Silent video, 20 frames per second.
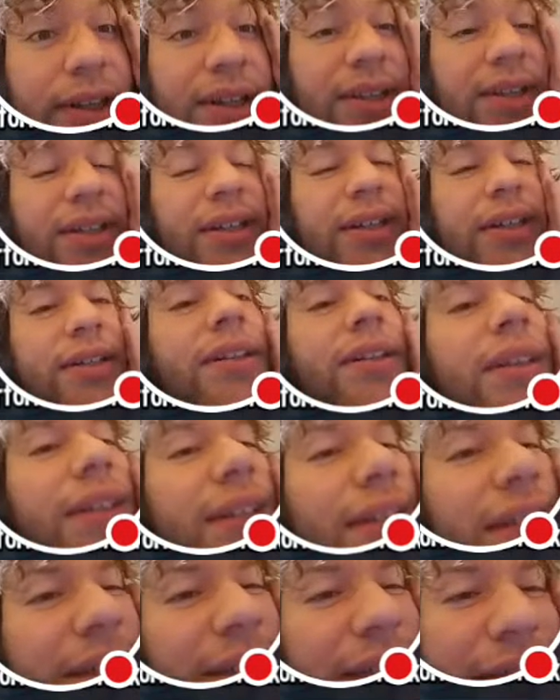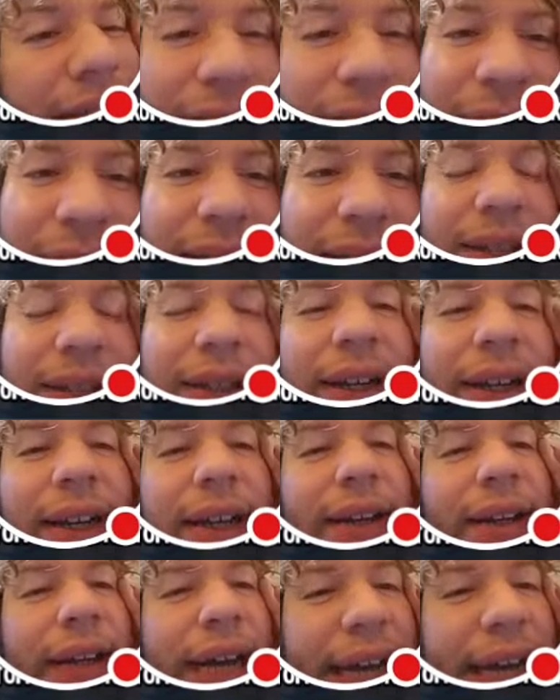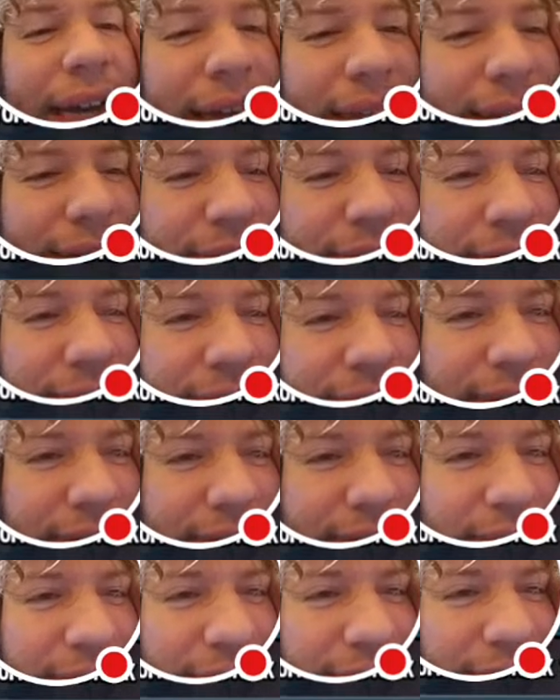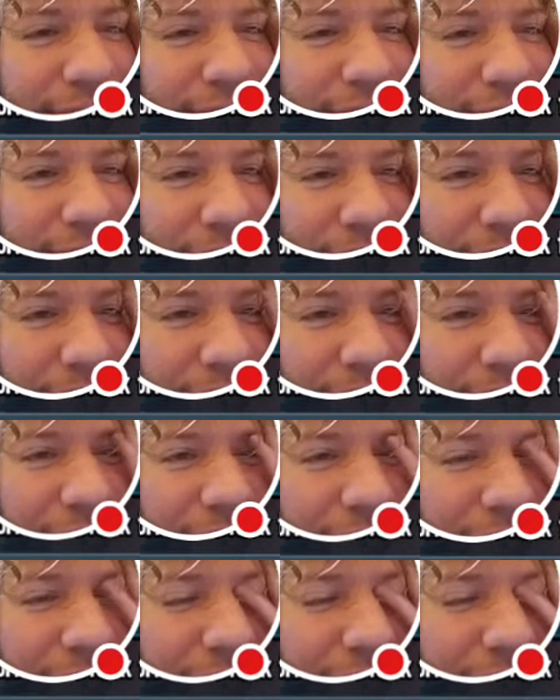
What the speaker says: good. It's also just a good